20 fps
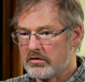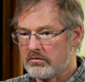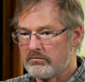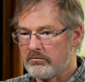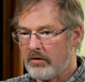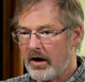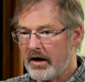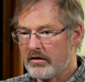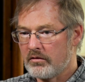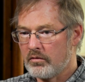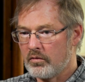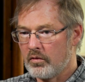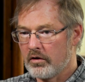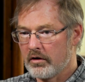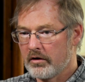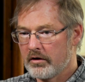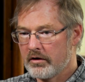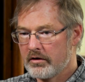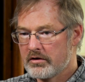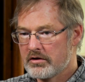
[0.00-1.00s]
the right
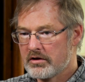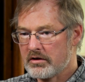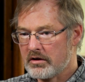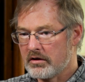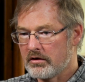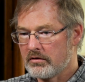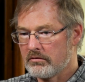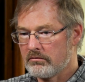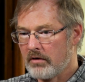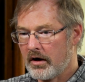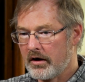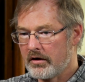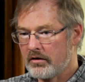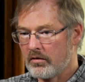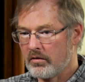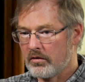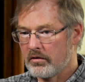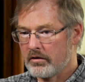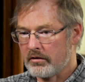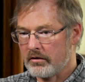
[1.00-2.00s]
words in the right
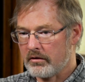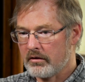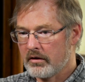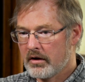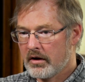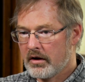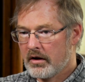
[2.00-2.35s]
order.